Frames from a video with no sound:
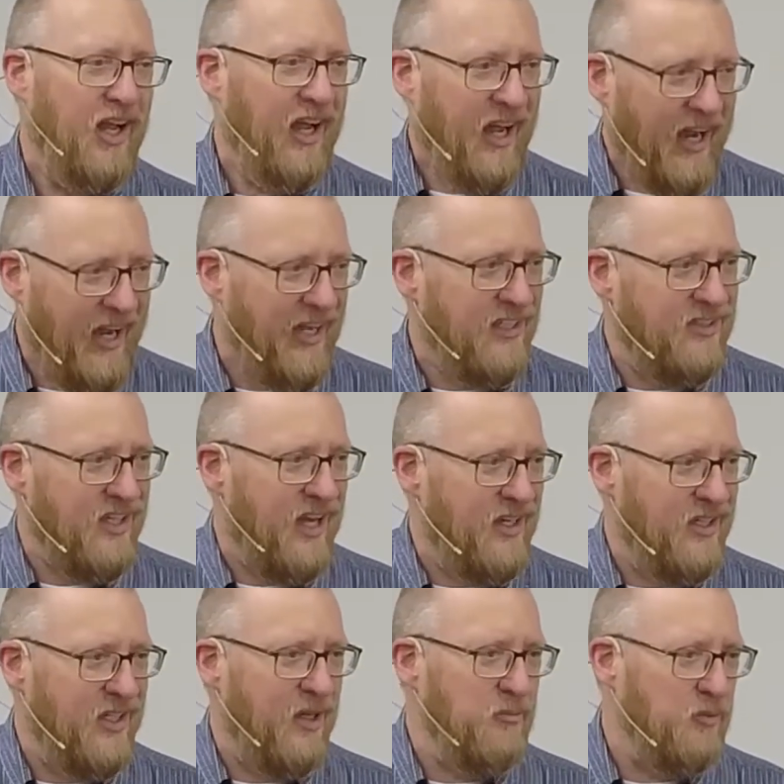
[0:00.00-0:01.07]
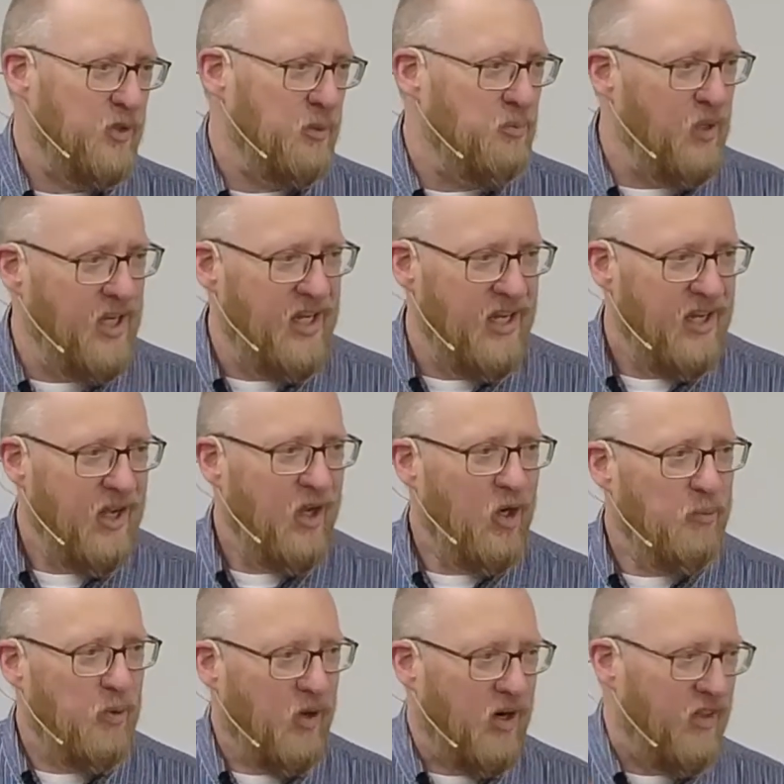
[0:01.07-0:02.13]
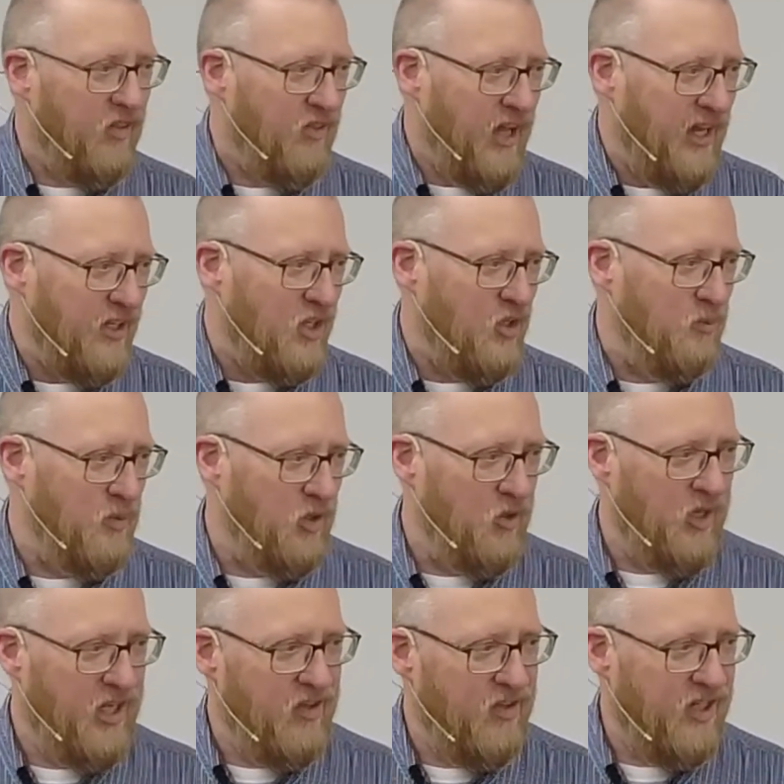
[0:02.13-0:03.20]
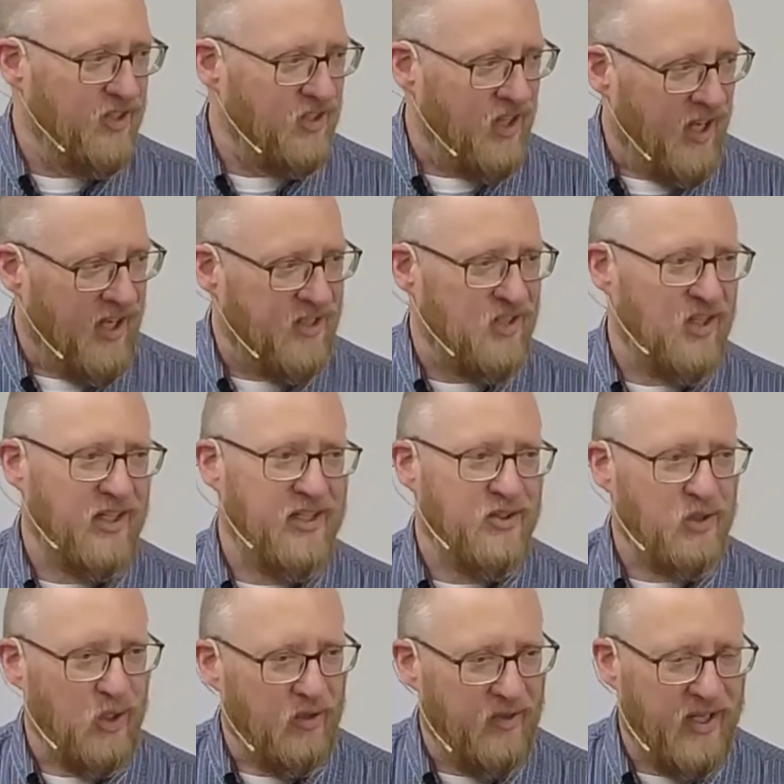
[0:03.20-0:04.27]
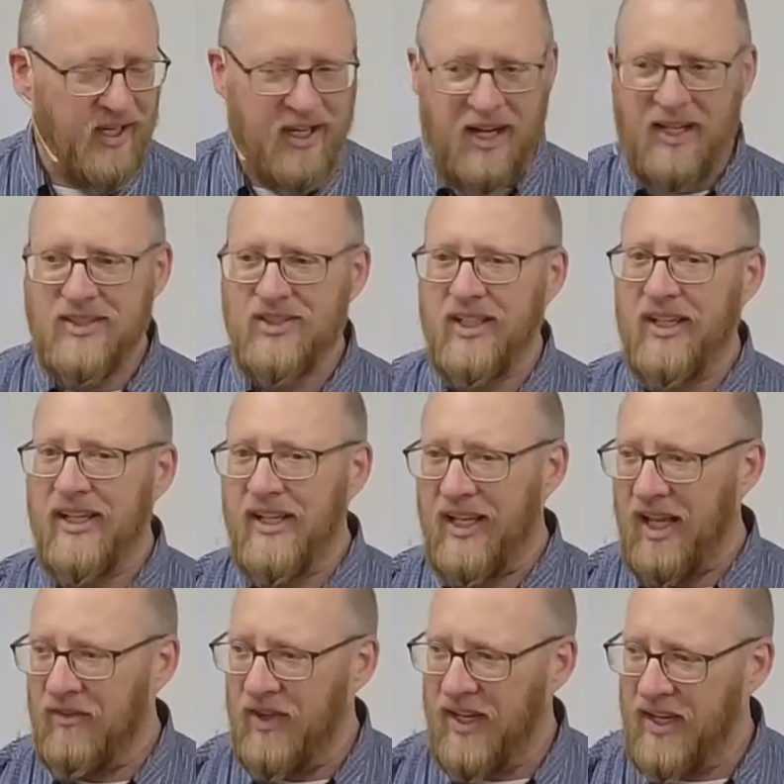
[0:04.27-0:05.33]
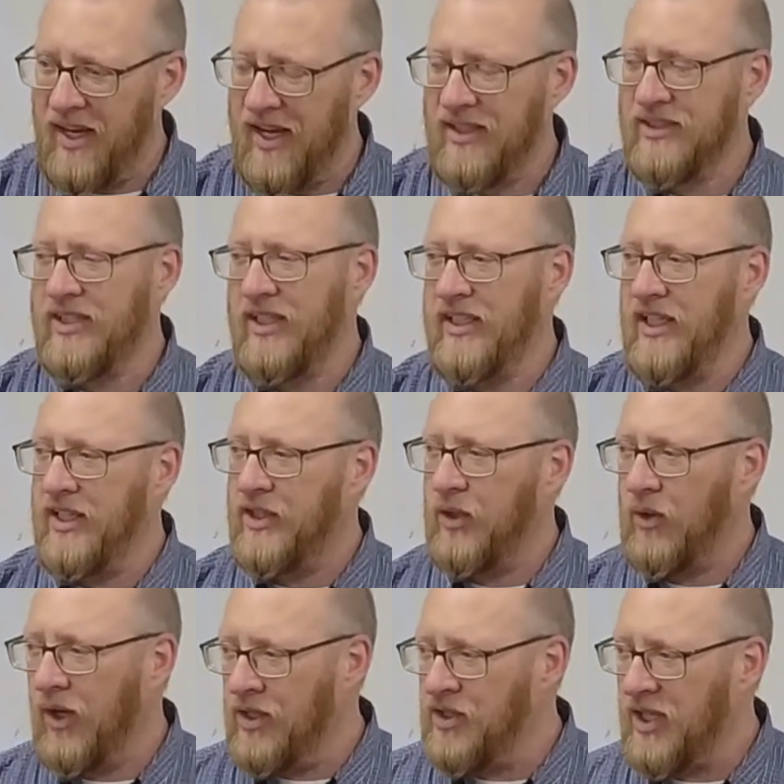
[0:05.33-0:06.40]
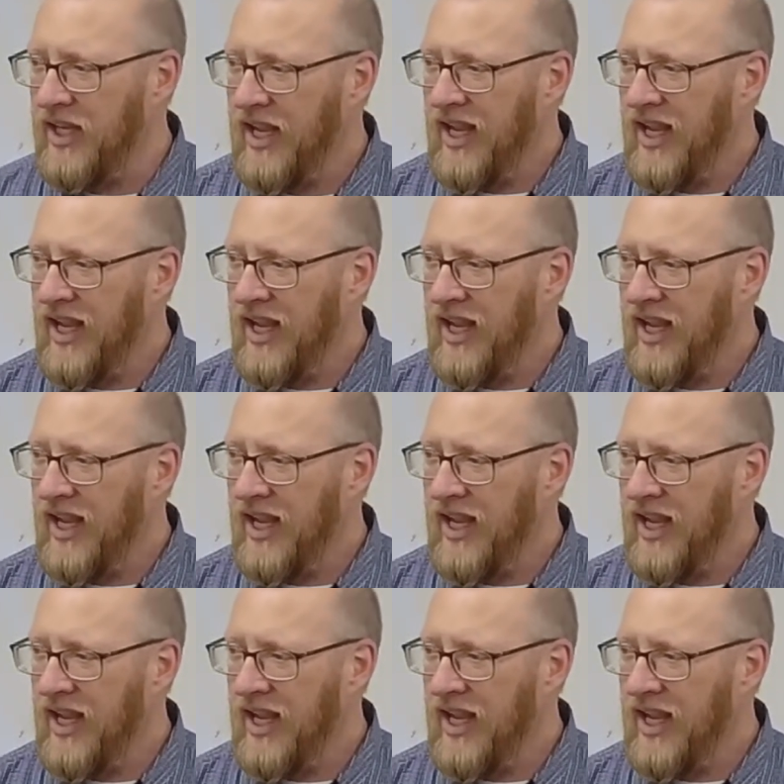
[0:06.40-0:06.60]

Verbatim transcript: I signed up to be a part of that community that is constantly serving, constantly loving, constantly encouraging,